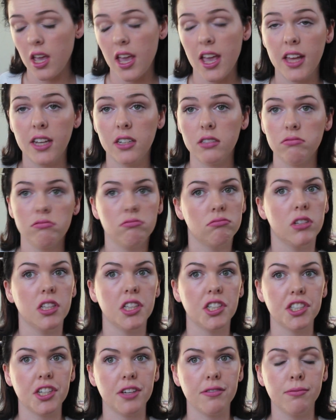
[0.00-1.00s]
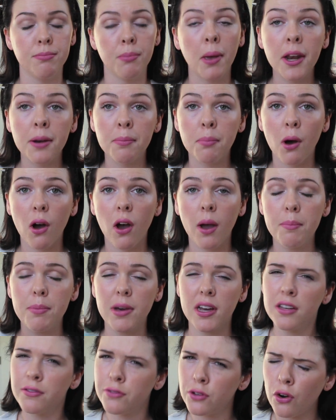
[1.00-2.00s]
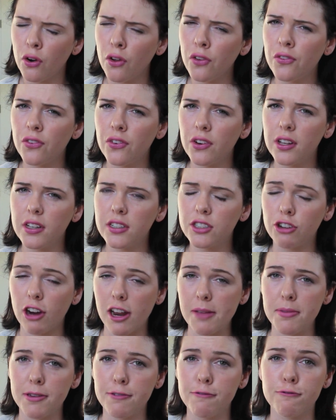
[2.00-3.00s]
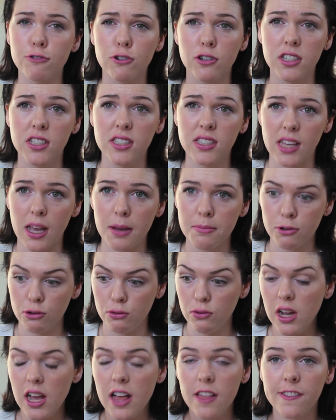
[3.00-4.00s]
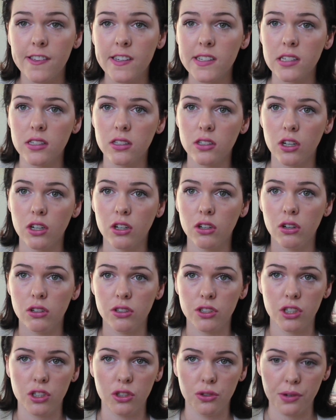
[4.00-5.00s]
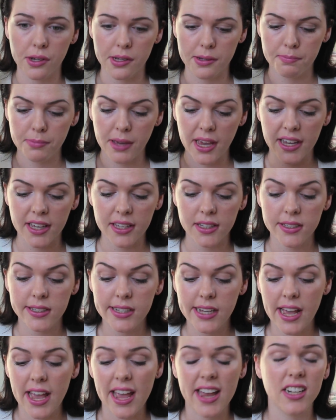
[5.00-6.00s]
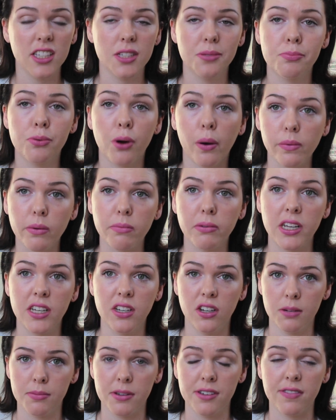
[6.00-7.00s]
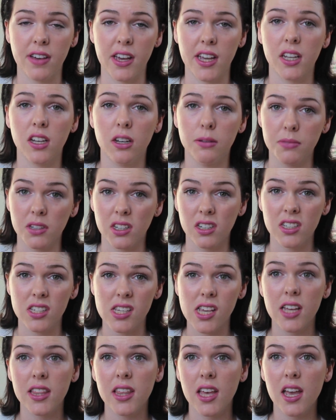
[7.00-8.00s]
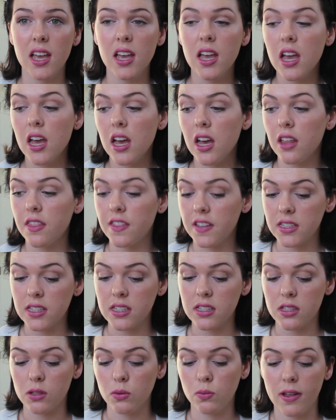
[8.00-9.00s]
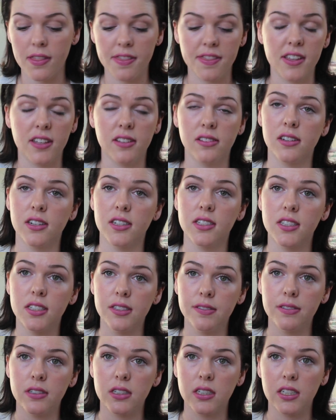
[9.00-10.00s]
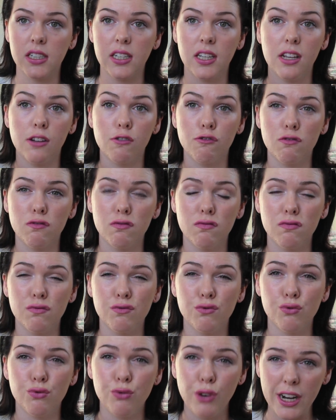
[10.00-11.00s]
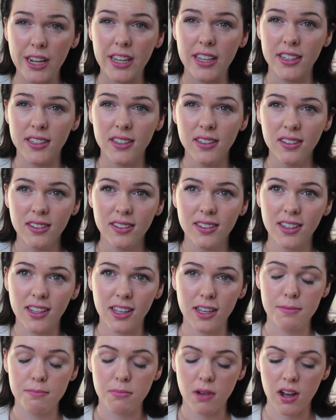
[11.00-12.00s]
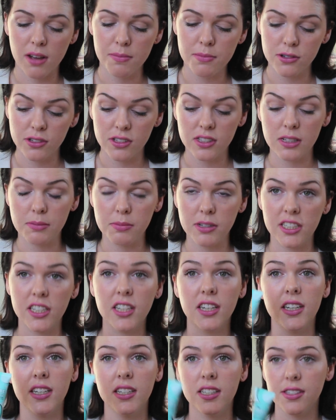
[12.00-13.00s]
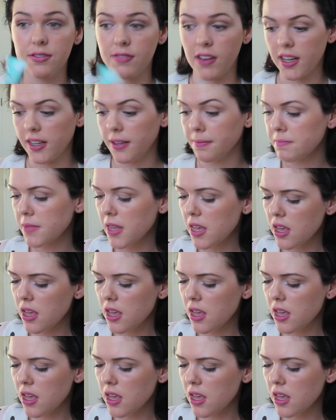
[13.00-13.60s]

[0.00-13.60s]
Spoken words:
and really cheap for me to buy. But if you're on Trade Me, for example, this is going to cost you a packet, and it's probably going to be fake. I'm going to say that, this is the one thing that I definitely reckon, in my personal opinion, is fake.